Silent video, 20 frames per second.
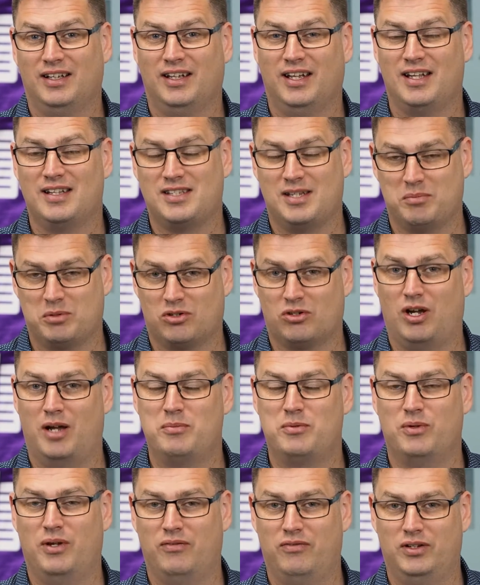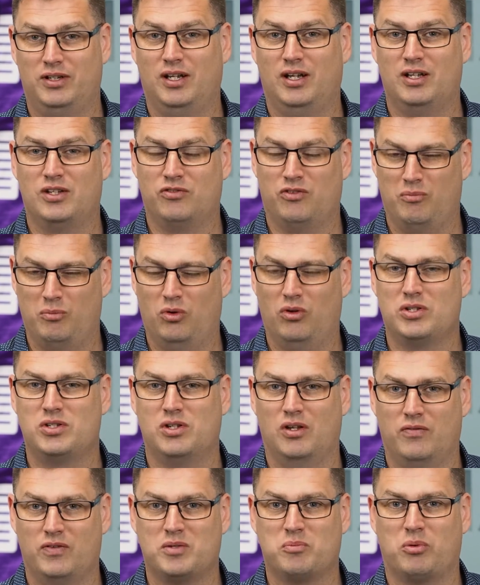and subscribe to our videos for more
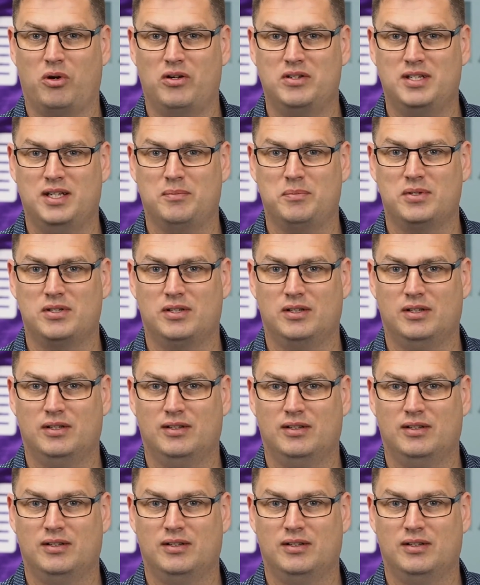Surface Pro tips.